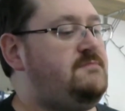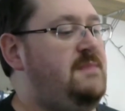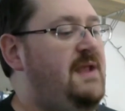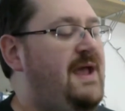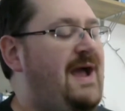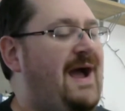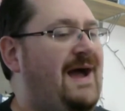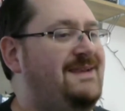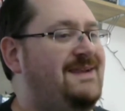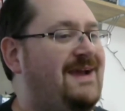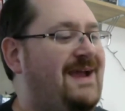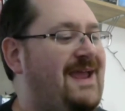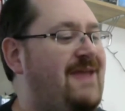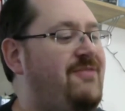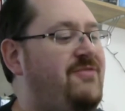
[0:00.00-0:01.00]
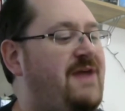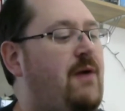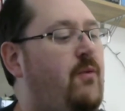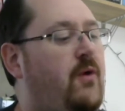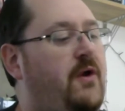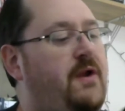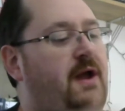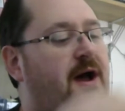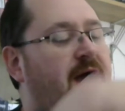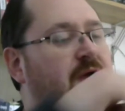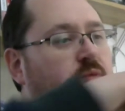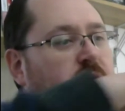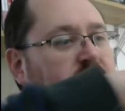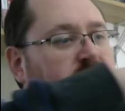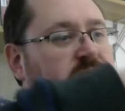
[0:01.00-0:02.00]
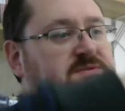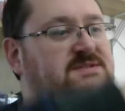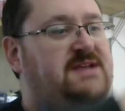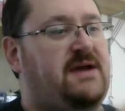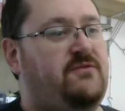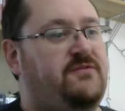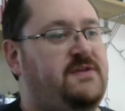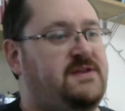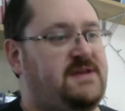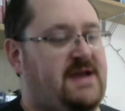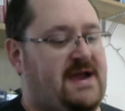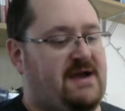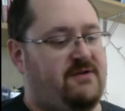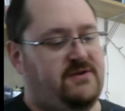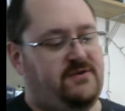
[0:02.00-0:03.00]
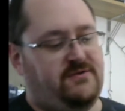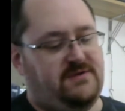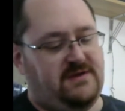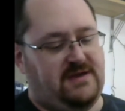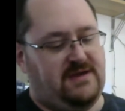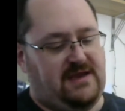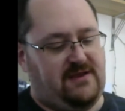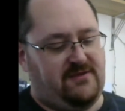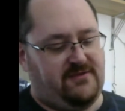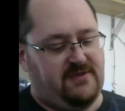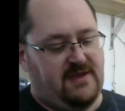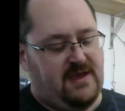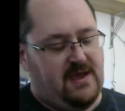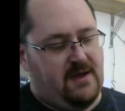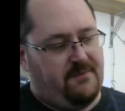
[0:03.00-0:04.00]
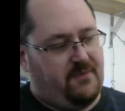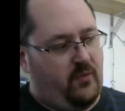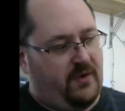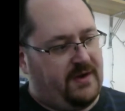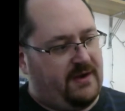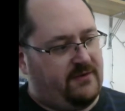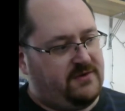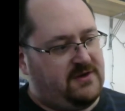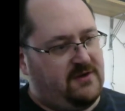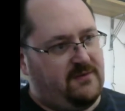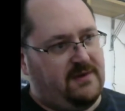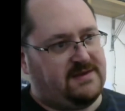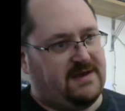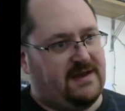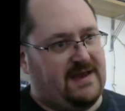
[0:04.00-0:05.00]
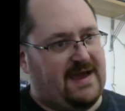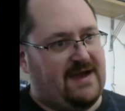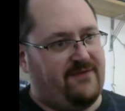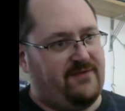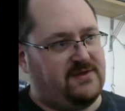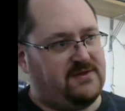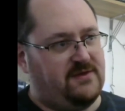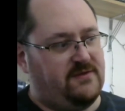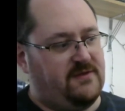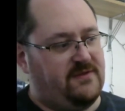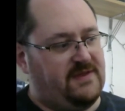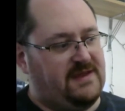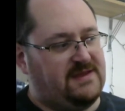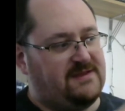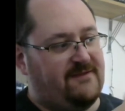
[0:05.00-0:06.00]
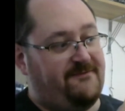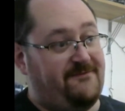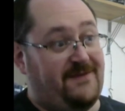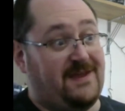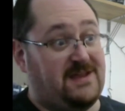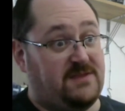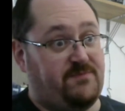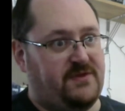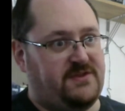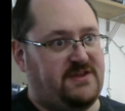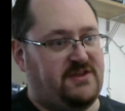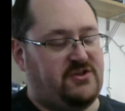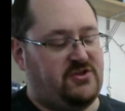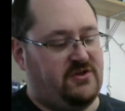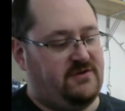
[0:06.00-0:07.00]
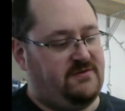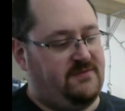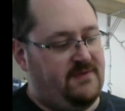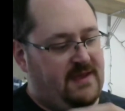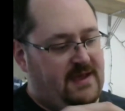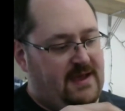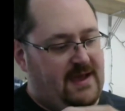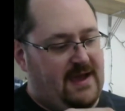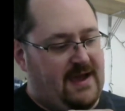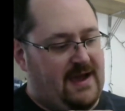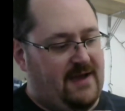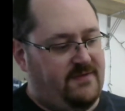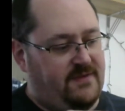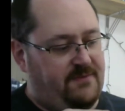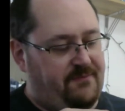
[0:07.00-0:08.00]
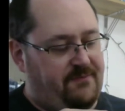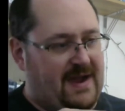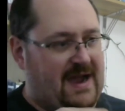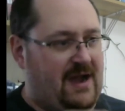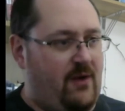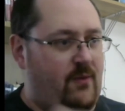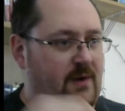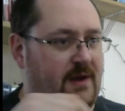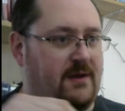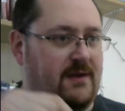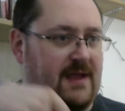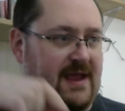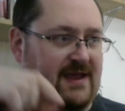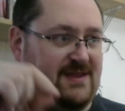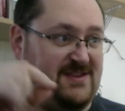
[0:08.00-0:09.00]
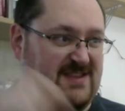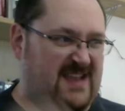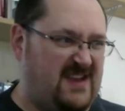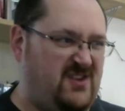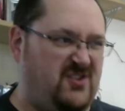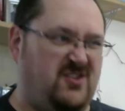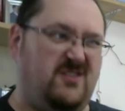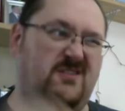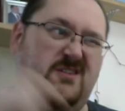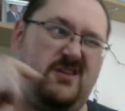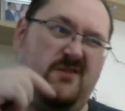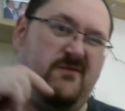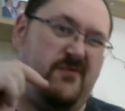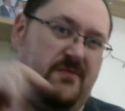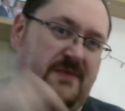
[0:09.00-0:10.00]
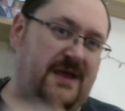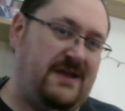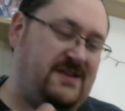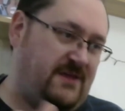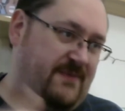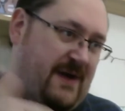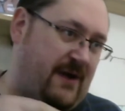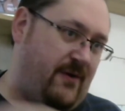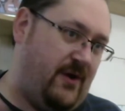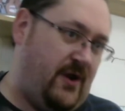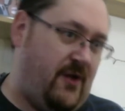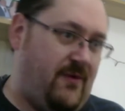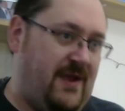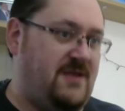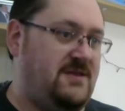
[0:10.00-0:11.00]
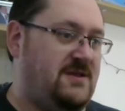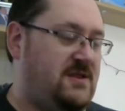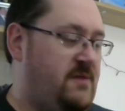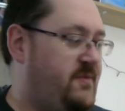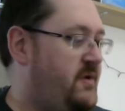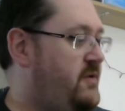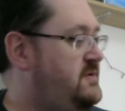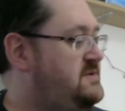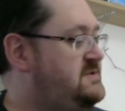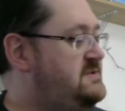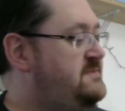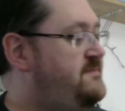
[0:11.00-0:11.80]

And in that one, I will delve this out and underneath. But what I'll do is I'll have it so that these are fixed position and the power extensions come from the ATX power and go into the box.